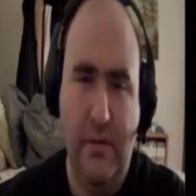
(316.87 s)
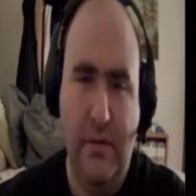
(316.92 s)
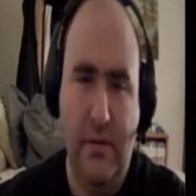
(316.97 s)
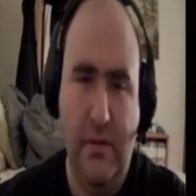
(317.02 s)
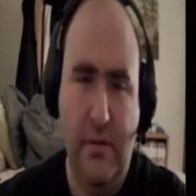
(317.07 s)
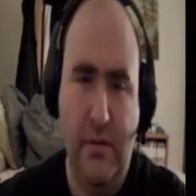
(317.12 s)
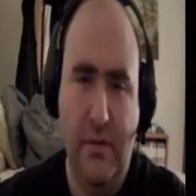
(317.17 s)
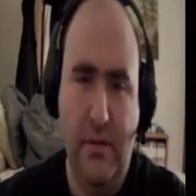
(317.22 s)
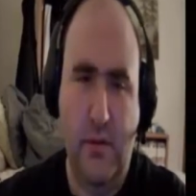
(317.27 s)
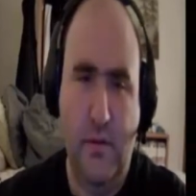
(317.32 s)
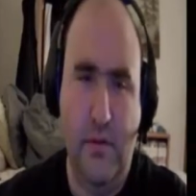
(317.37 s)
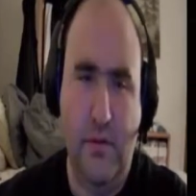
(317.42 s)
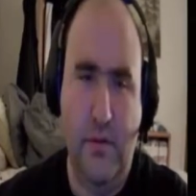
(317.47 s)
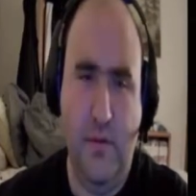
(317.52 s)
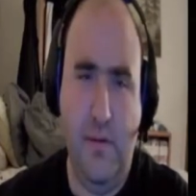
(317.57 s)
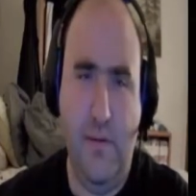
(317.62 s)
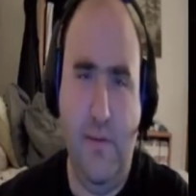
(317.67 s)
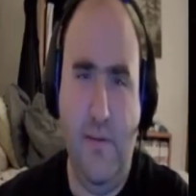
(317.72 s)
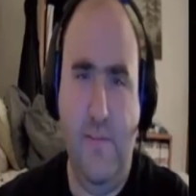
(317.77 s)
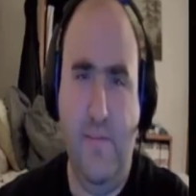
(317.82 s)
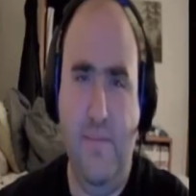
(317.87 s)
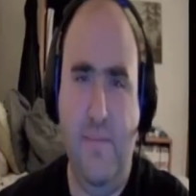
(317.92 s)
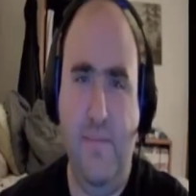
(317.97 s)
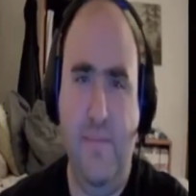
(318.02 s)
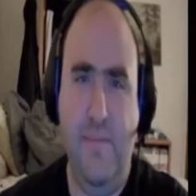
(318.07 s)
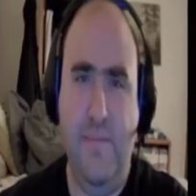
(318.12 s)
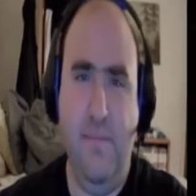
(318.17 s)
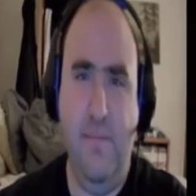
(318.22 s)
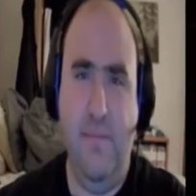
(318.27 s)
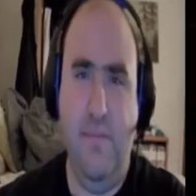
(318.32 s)

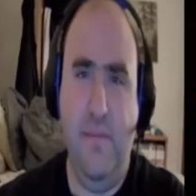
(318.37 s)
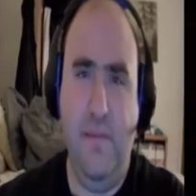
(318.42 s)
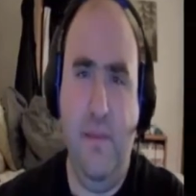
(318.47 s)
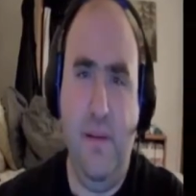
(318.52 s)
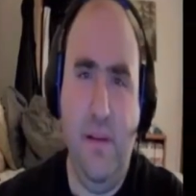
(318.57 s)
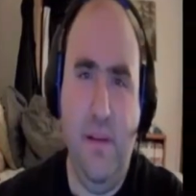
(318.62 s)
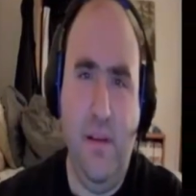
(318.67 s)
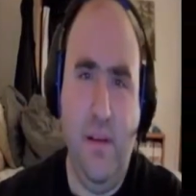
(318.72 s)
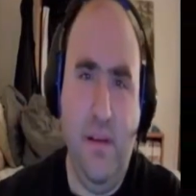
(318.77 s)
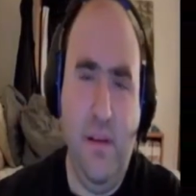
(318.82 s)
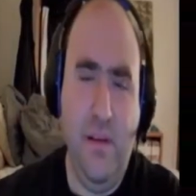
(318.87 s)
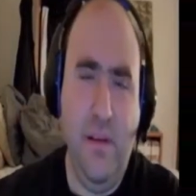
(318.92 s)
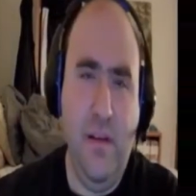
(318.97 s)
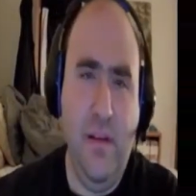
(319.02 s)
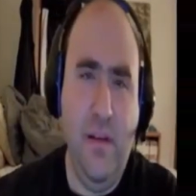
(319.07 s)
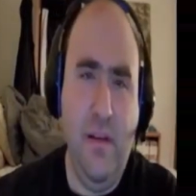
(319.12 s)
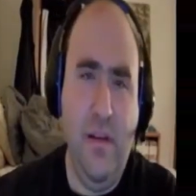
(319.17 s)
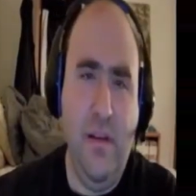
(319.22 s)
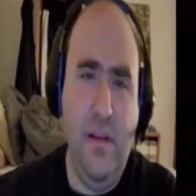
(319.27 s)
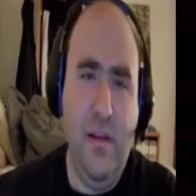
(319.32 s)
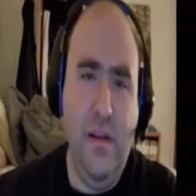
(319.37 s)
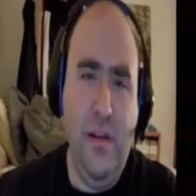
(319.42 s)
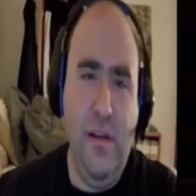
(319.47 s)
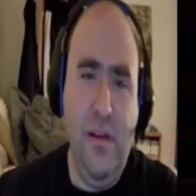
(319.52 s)
(no one is talking)